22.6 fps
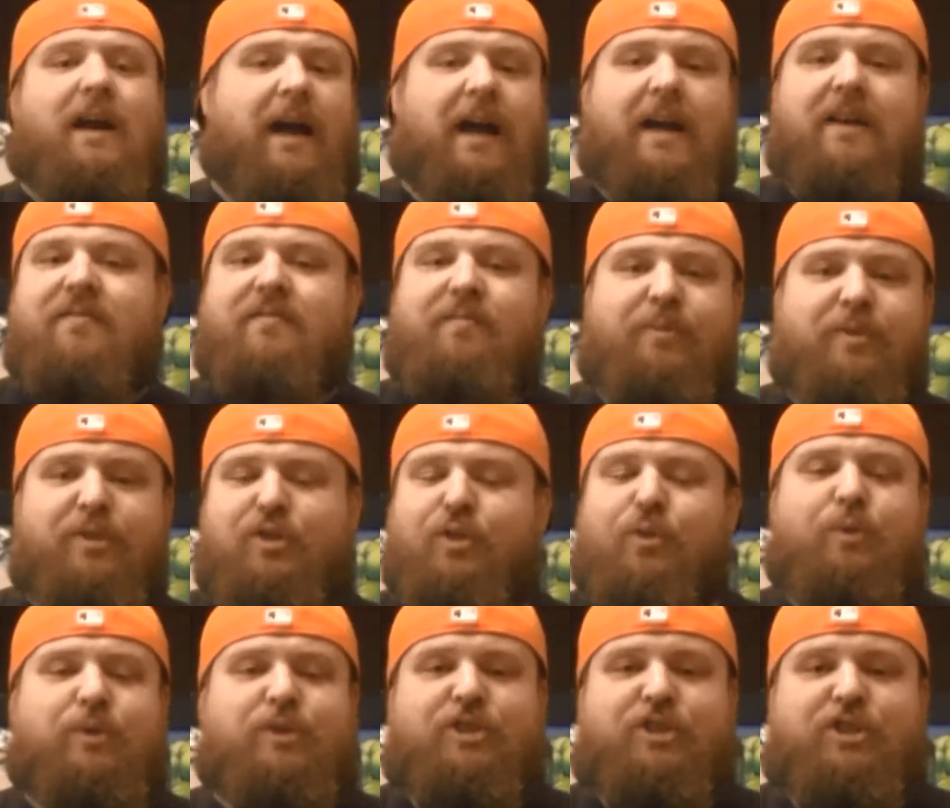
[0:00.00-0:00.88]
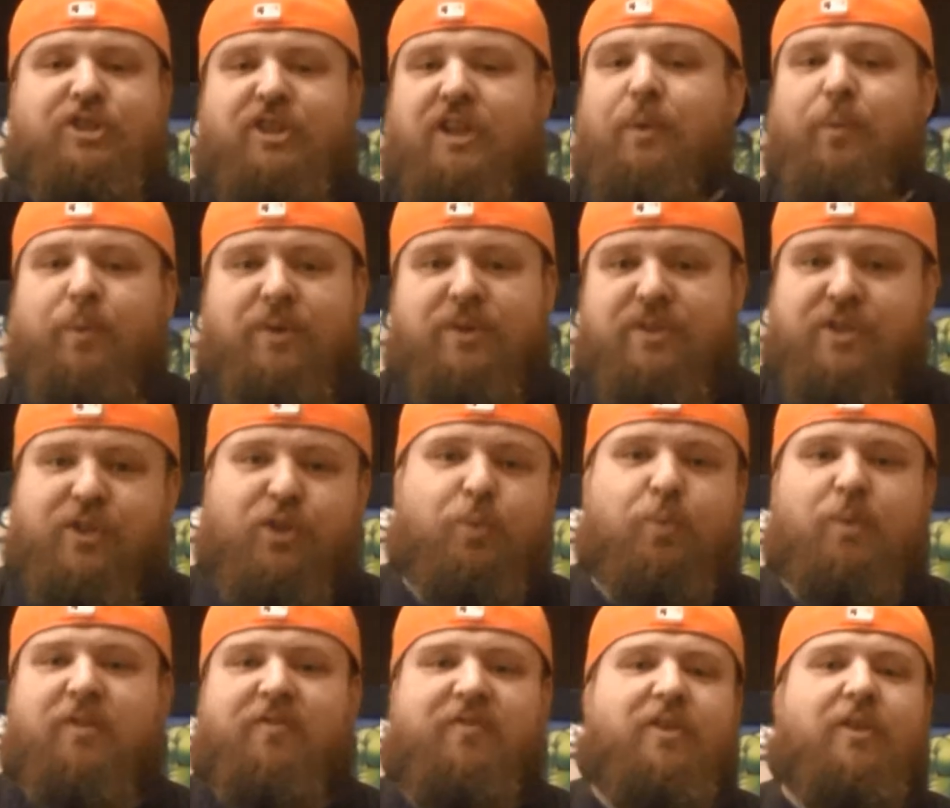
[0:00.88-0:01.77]
I haven't been doing shit with
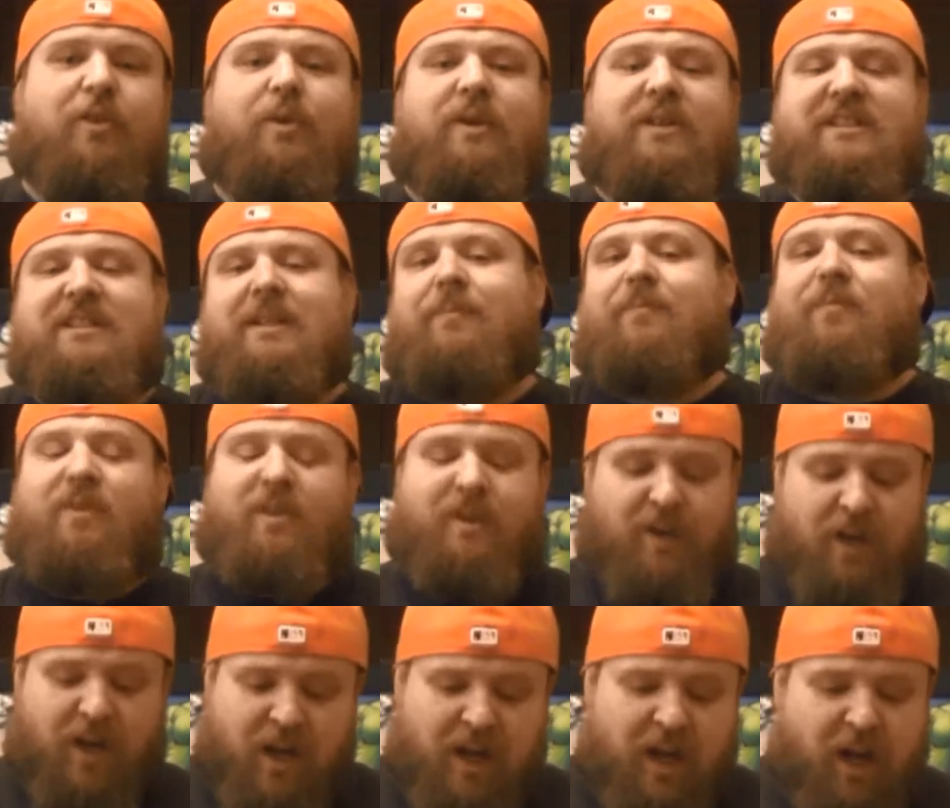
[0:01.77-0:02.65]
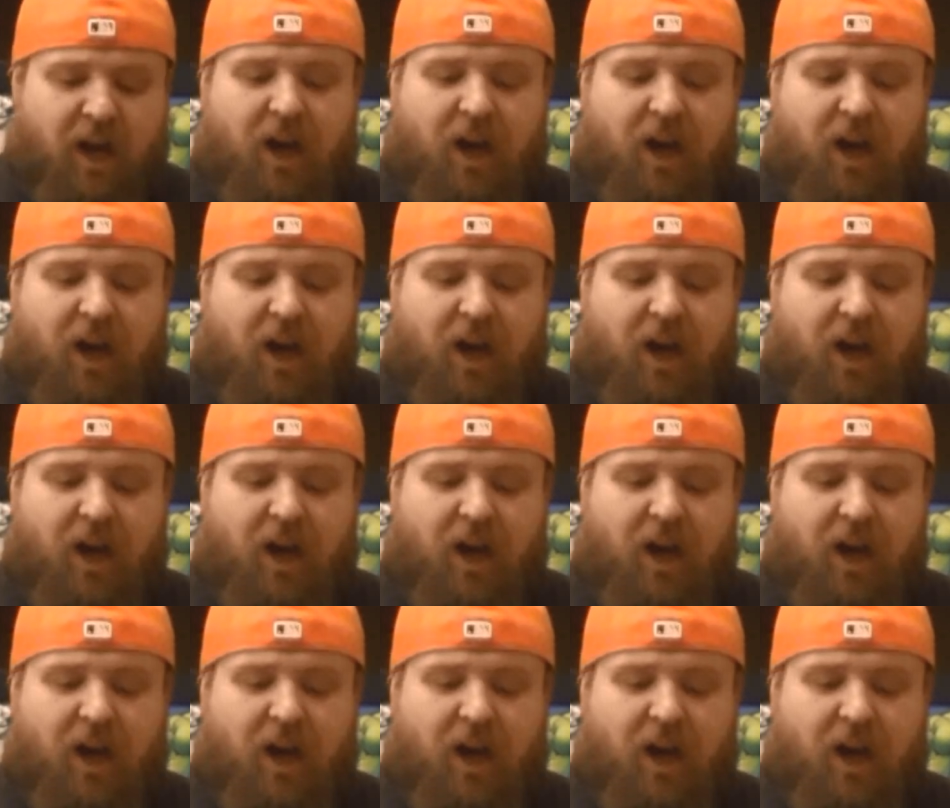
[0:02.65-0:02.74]
Tube Review except for